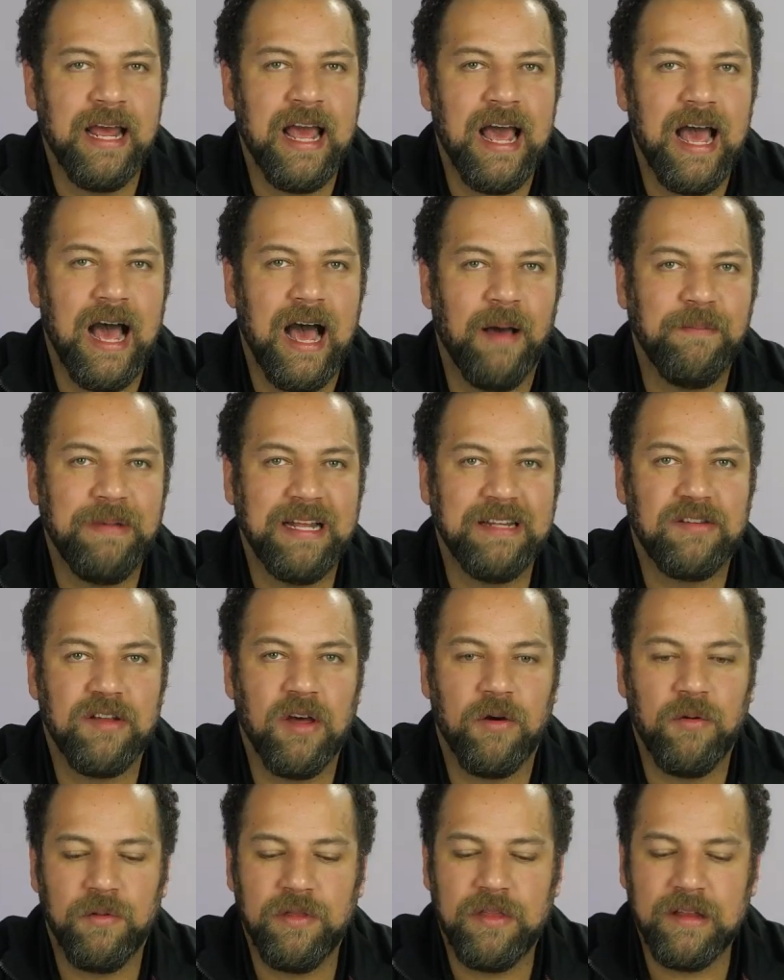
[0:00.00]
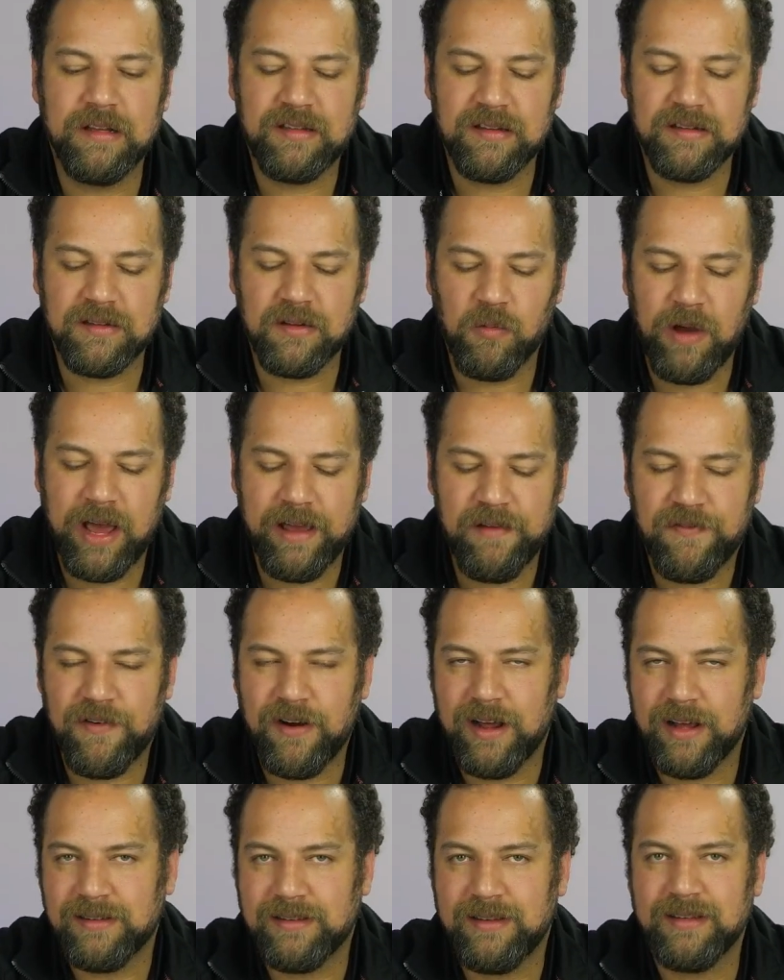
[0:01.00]
And so this is a way for
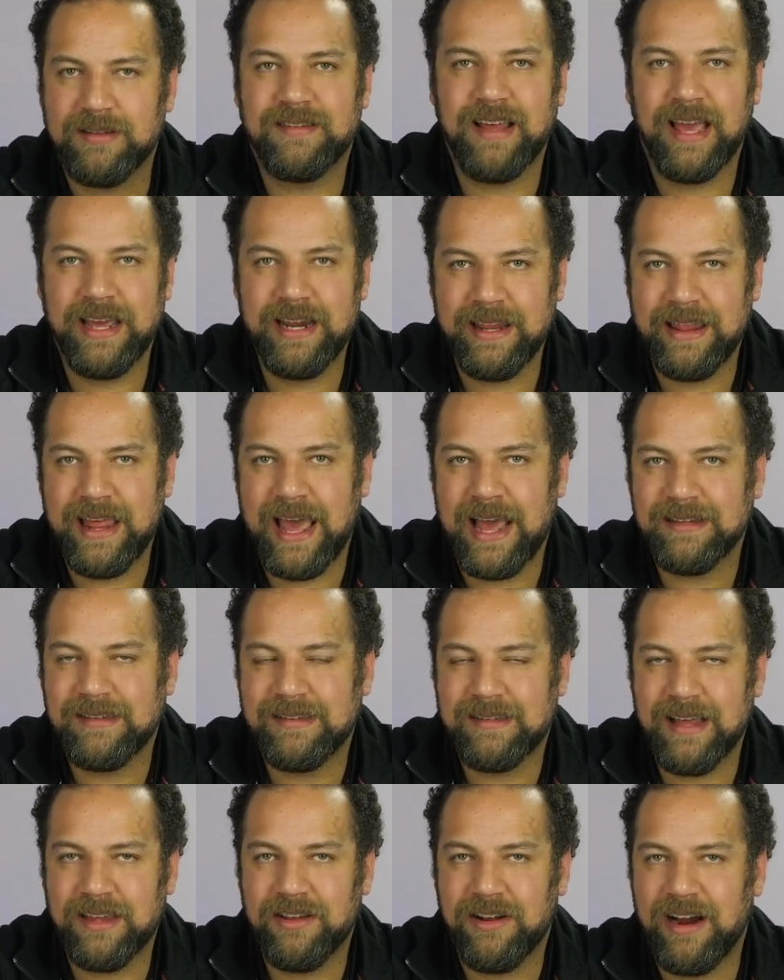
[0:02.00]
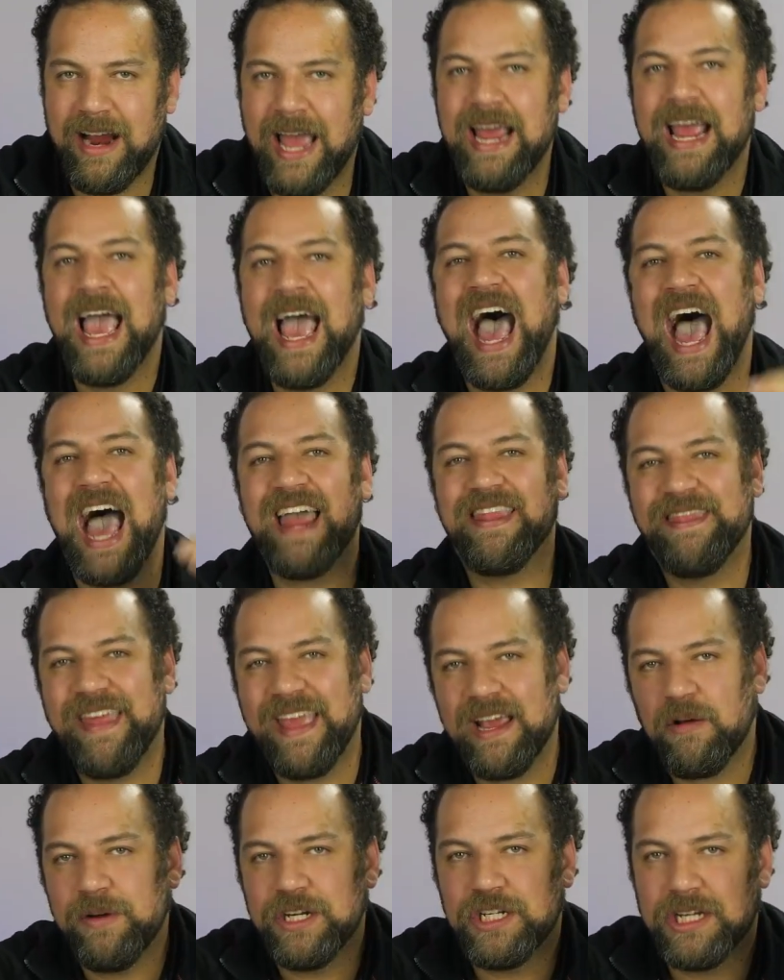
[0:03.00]
us to say to that seller, hey, I
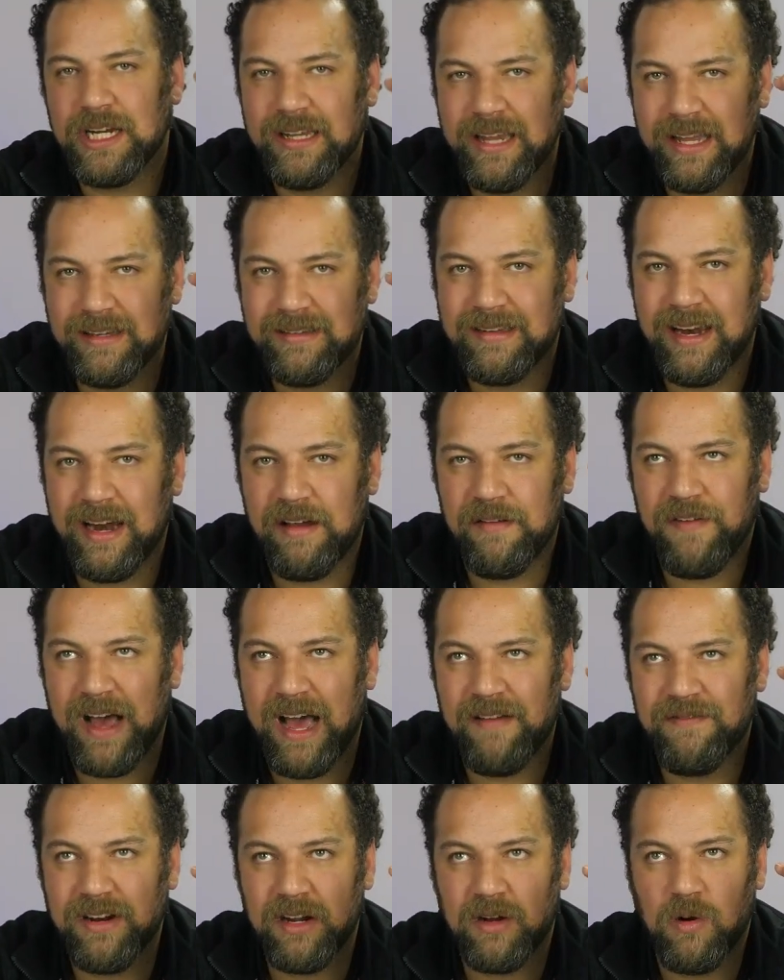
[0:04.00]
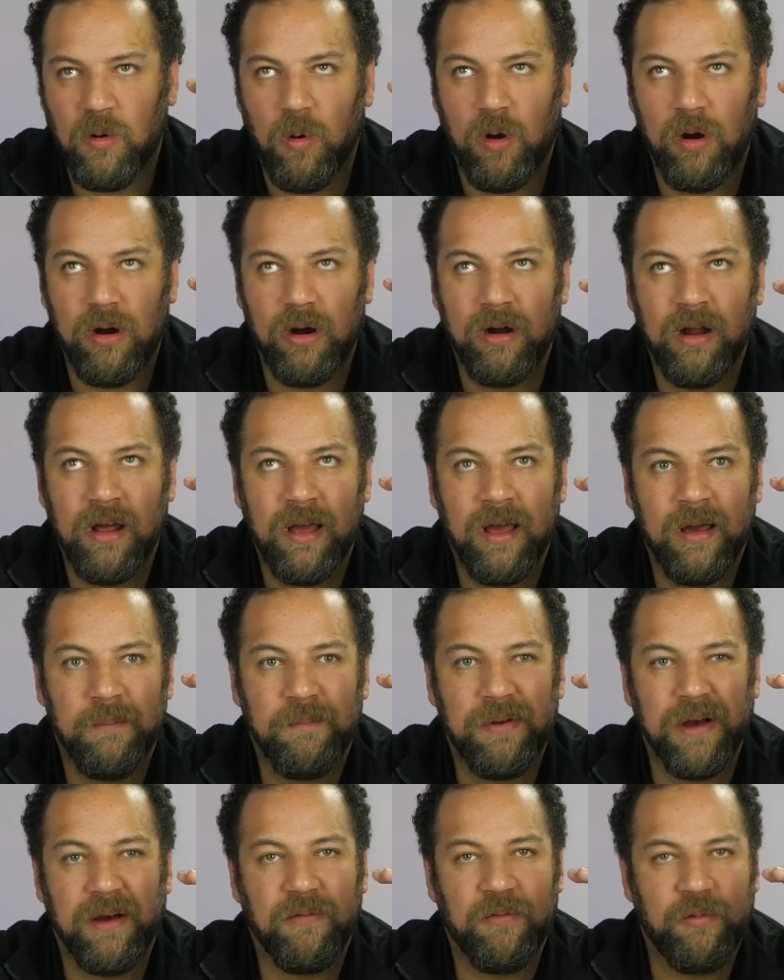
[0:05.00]
think we should list it at 5.25,
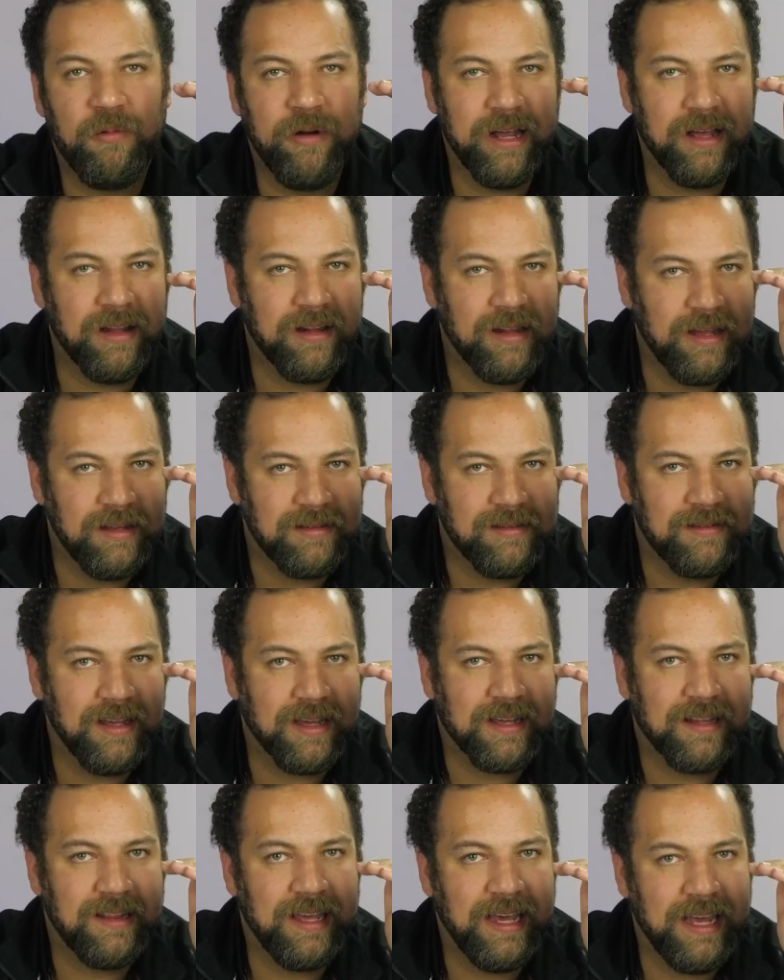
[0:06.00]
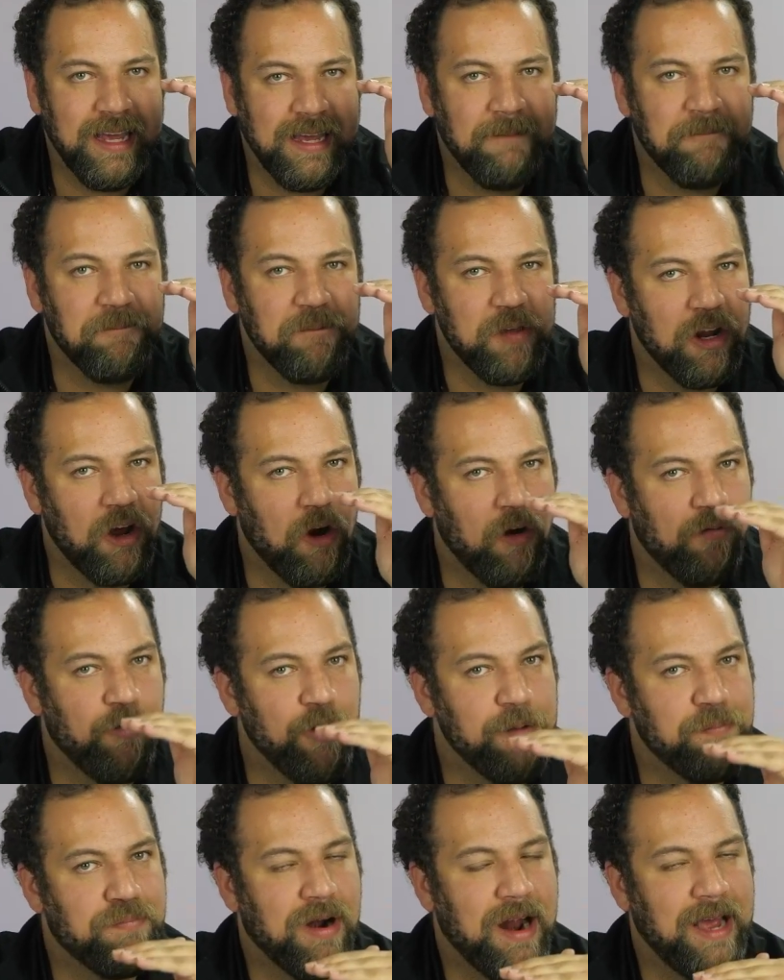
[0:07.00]
but realistically, if we
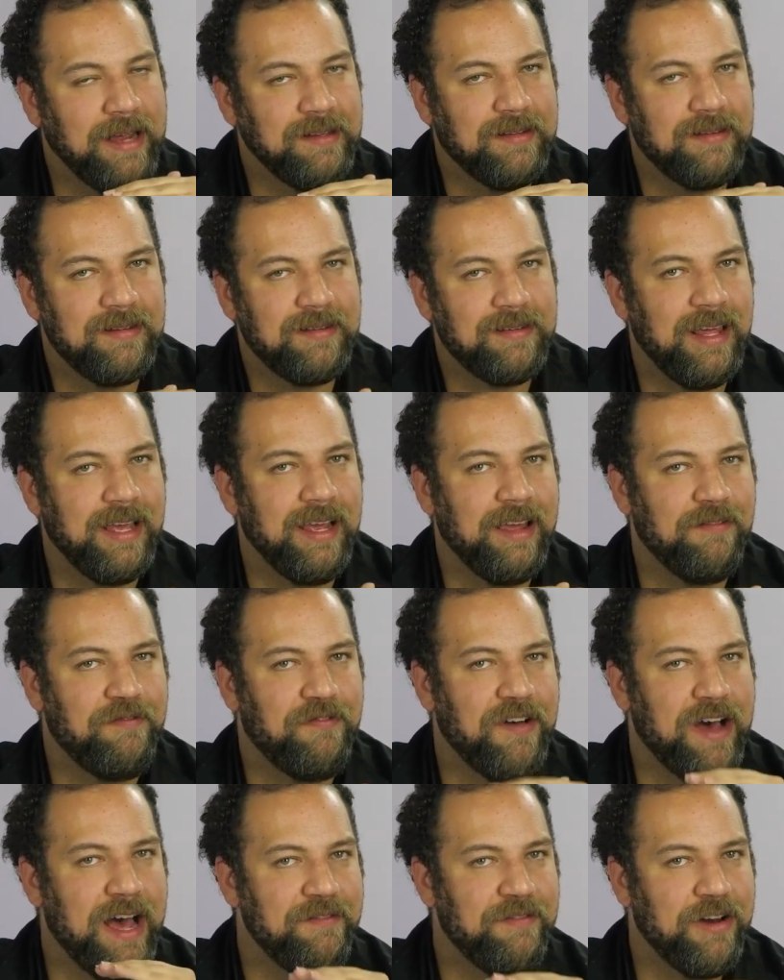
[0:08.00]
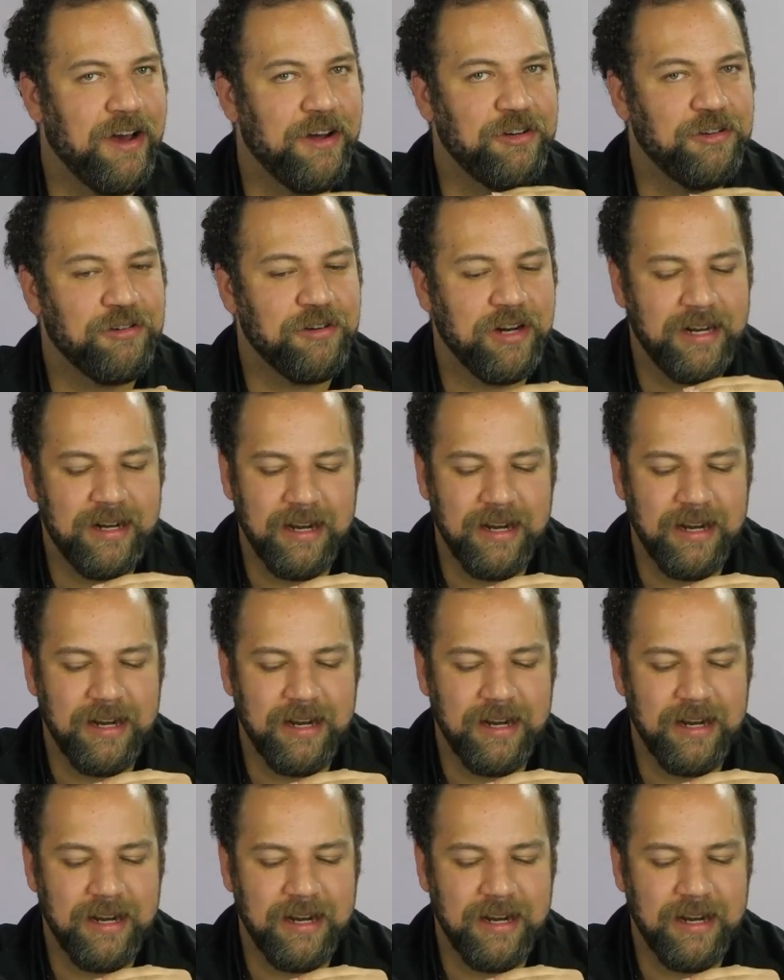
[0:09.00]
price this thing at 500,